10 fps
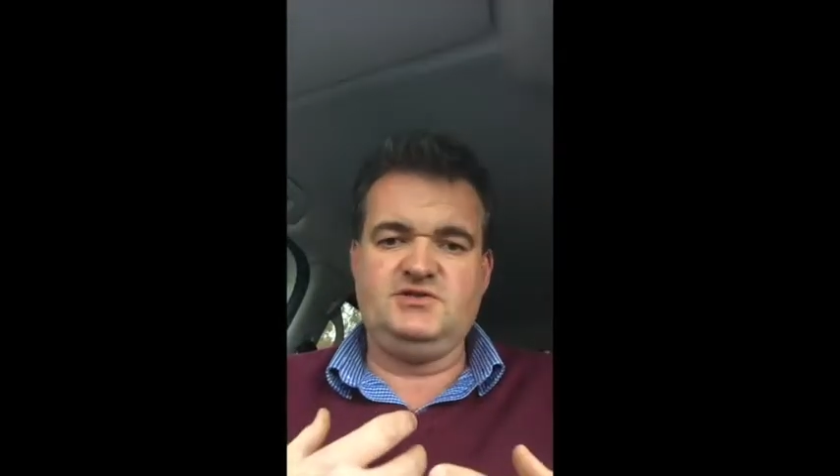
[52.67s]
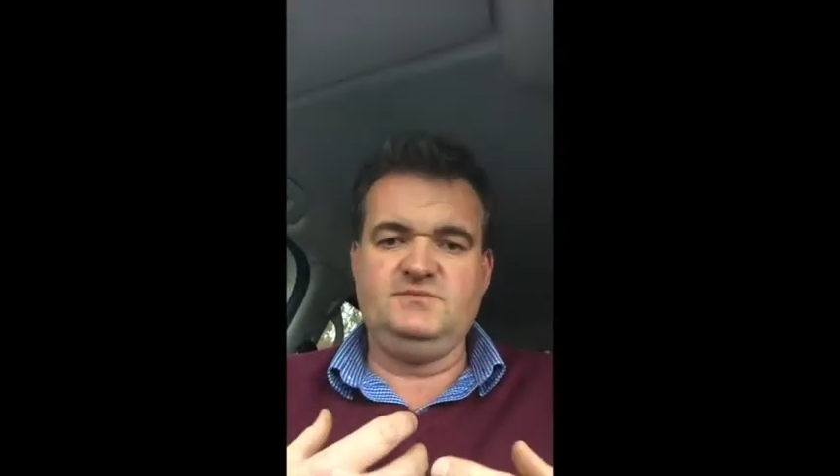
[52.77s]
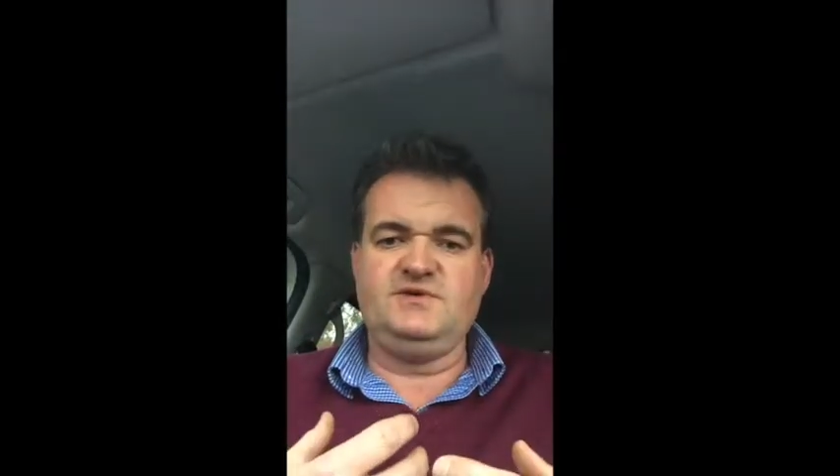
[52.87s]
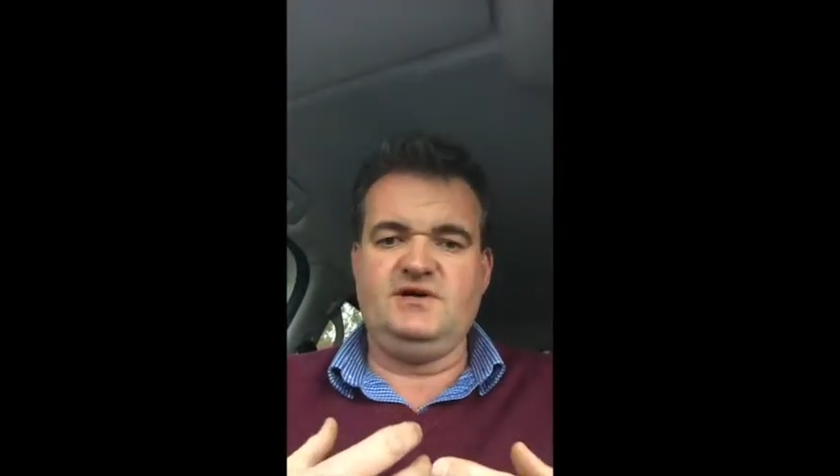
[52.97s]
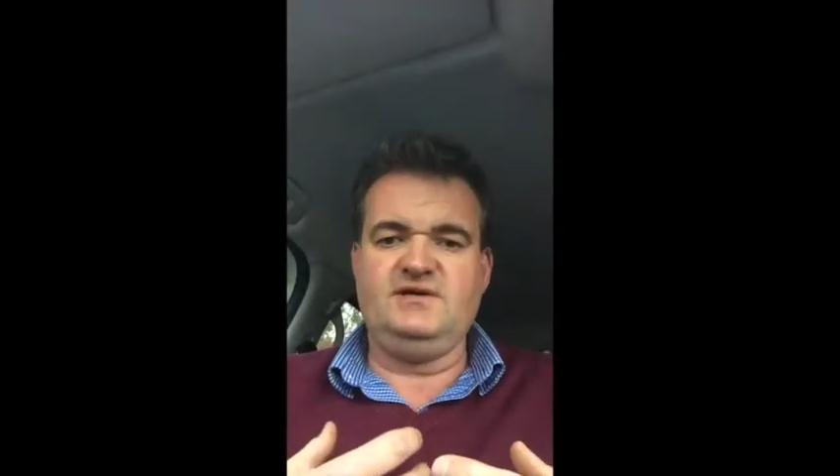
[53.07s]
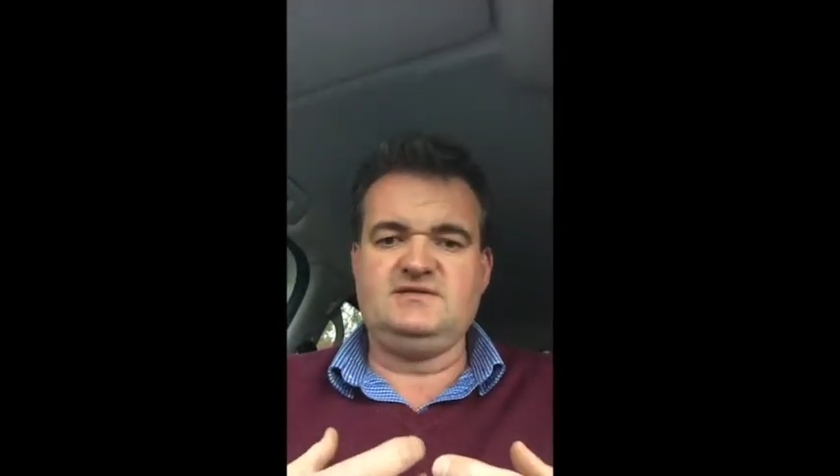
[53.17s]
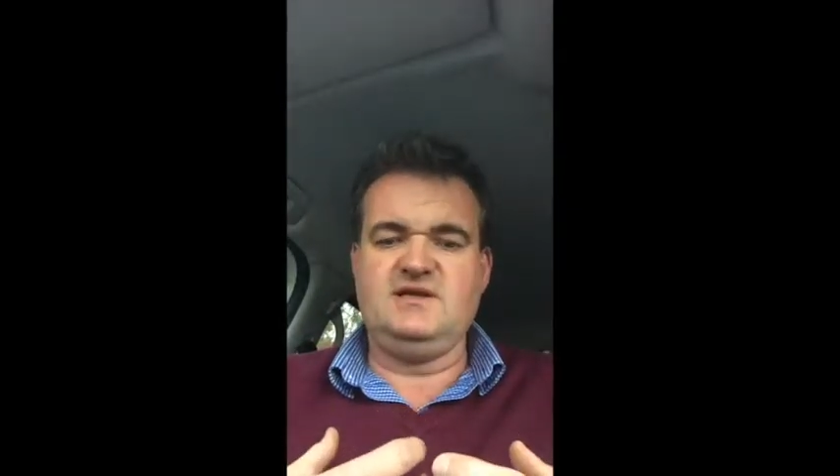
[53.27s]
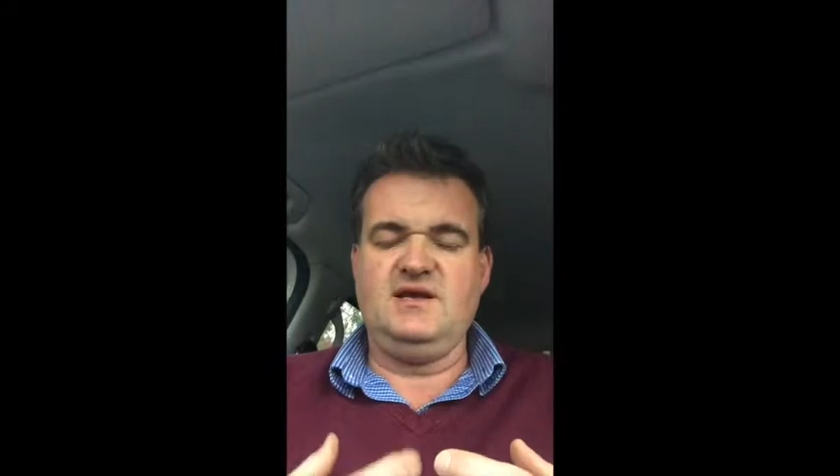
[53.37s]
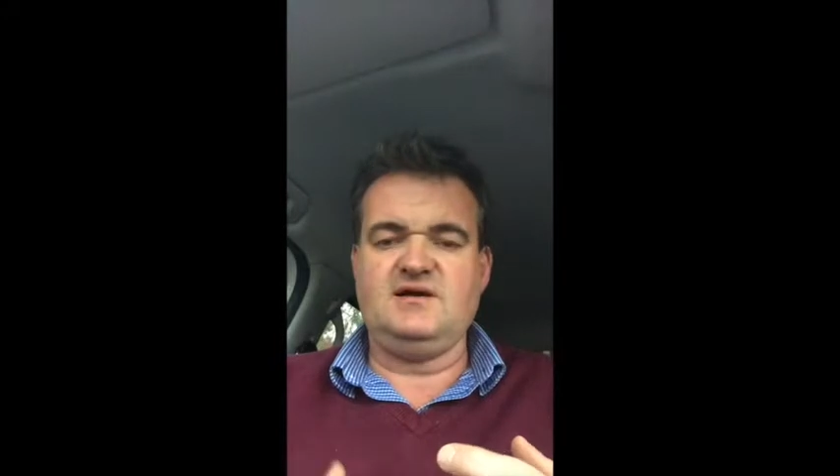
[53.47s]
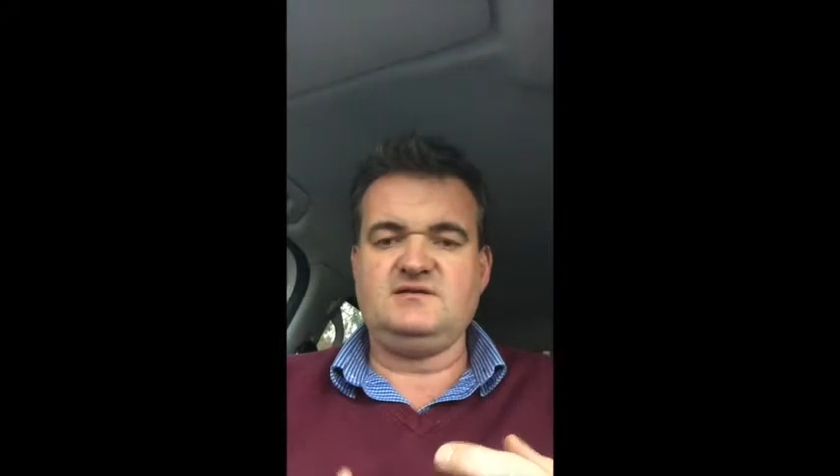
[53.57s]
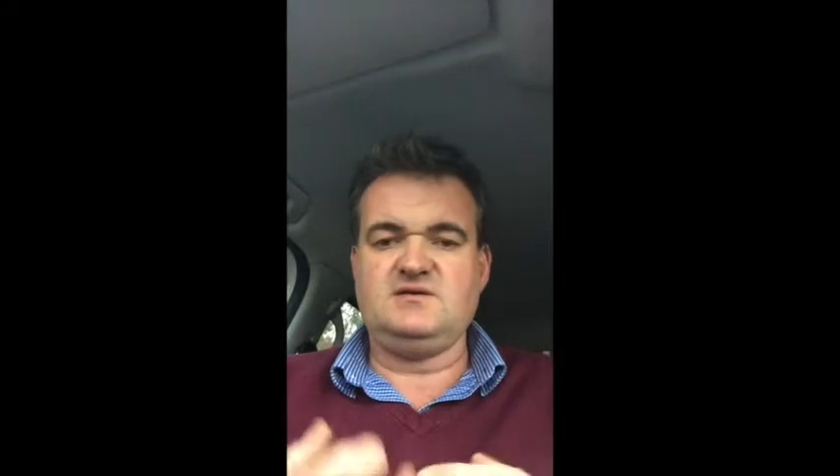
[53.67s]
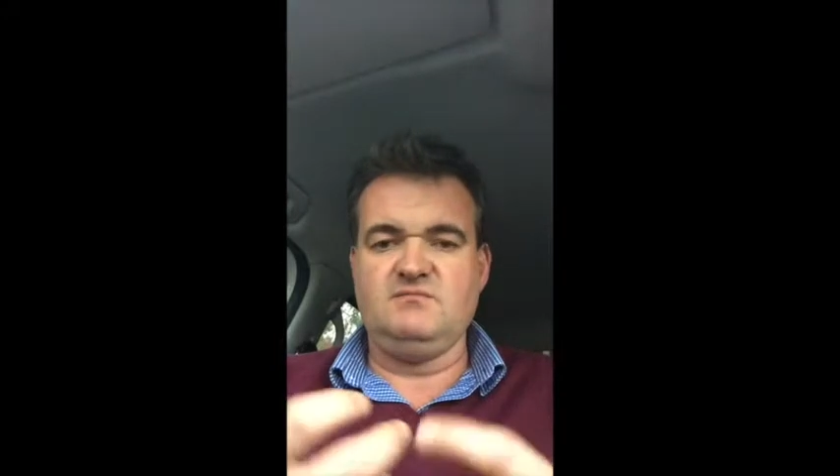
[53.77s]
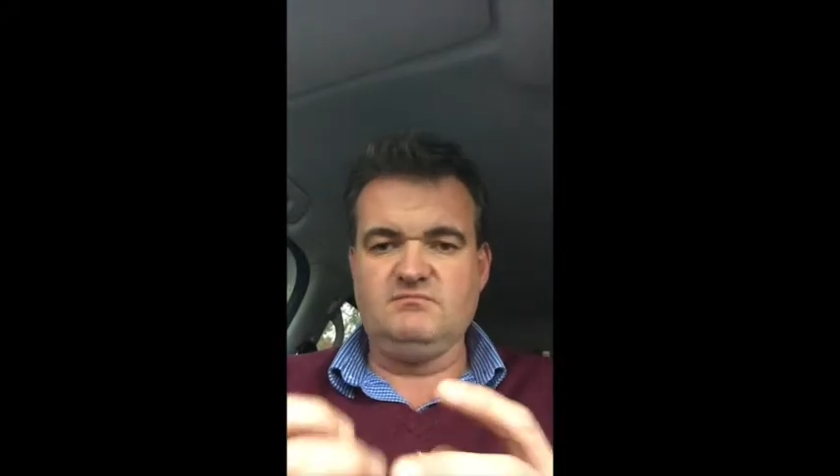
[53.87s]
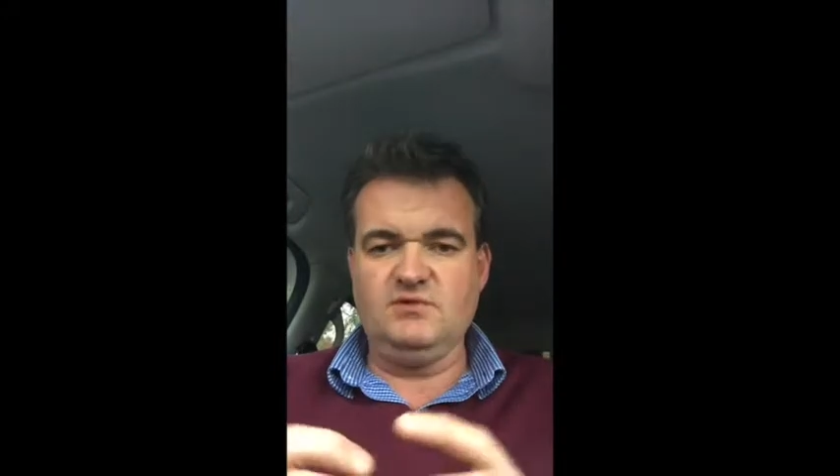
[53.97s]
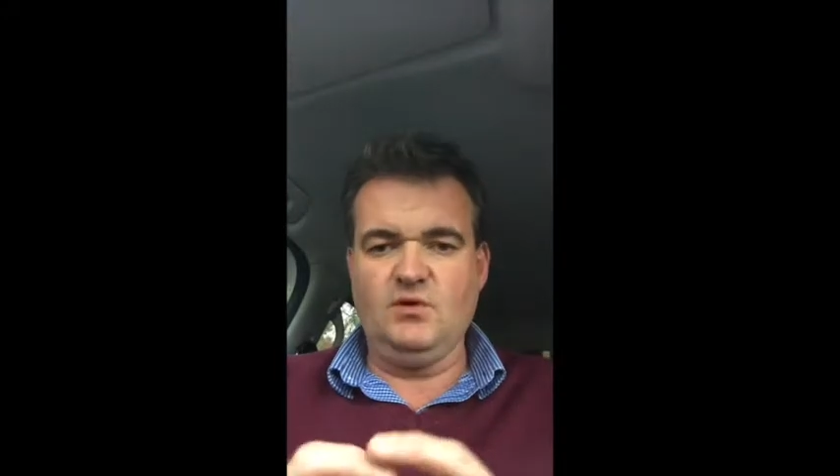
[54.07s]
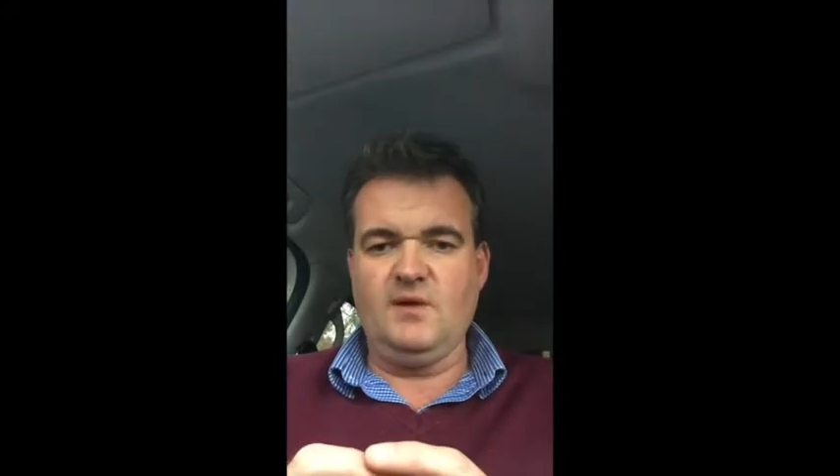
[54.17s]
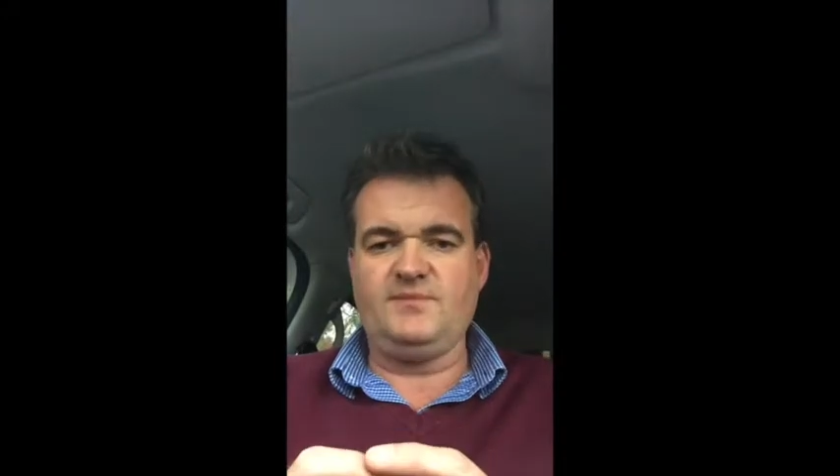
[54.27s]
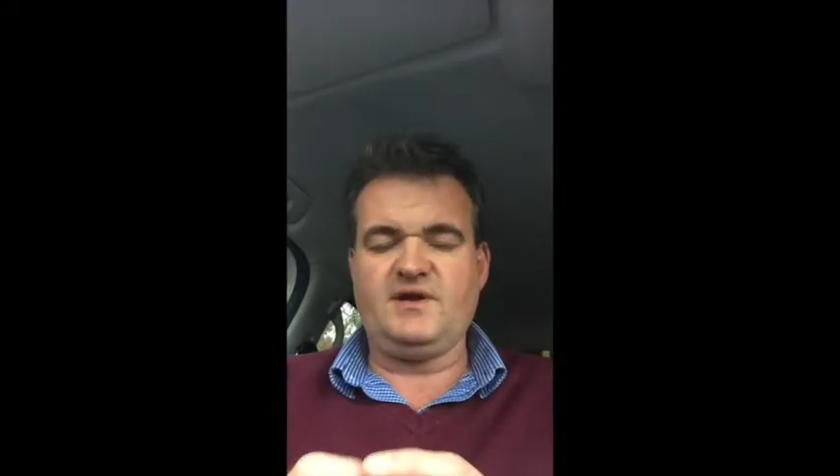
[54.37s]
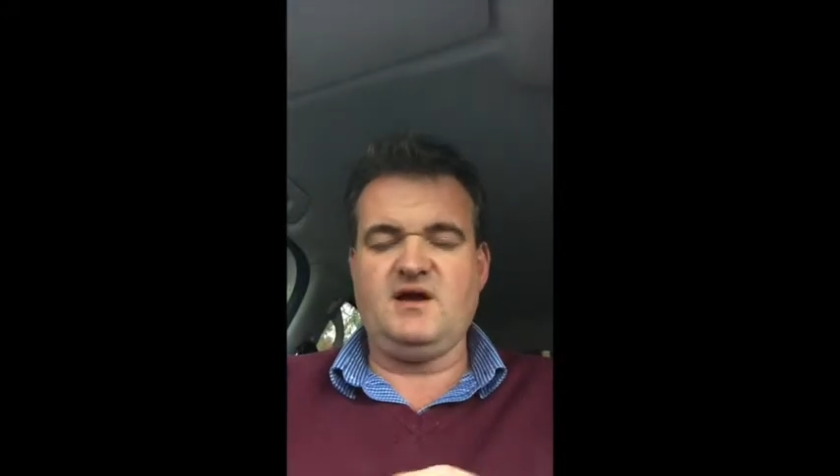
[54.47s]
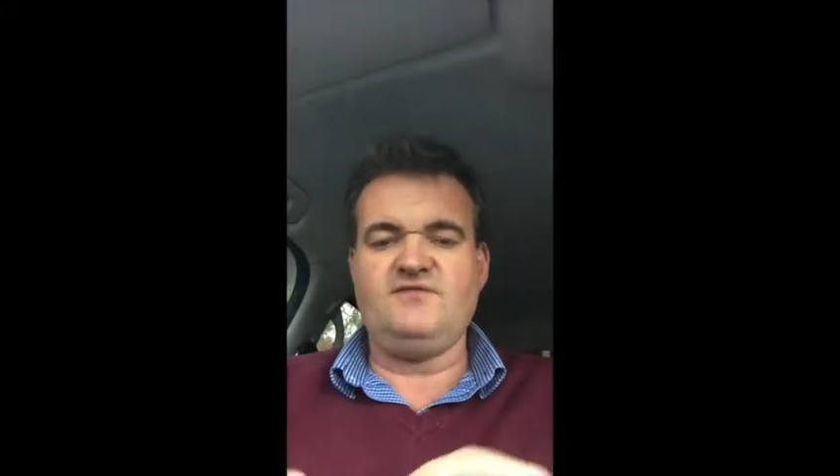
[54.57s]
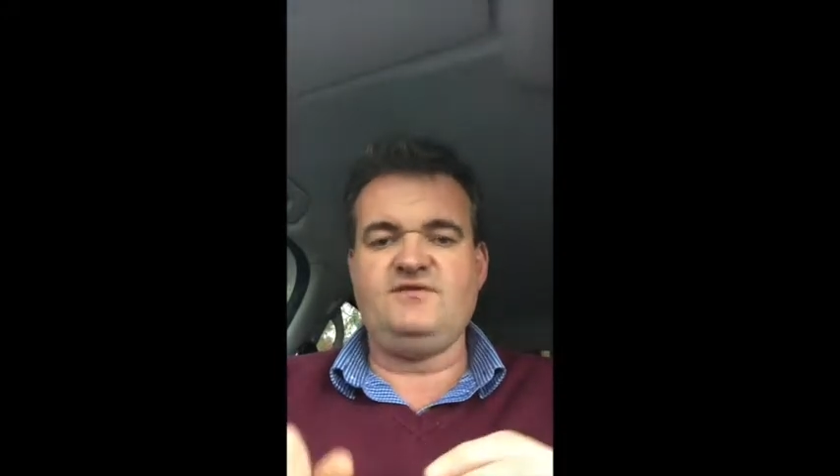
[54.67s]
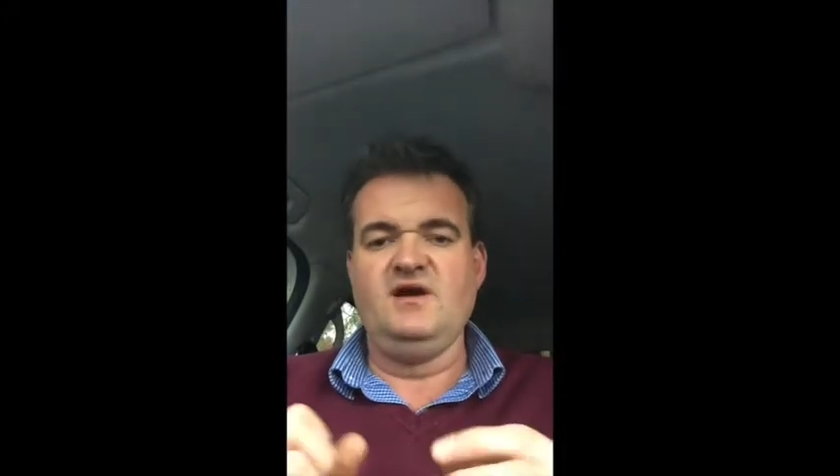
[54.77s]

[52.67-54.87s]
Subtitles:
tube down into the lungs, blow up the cuff,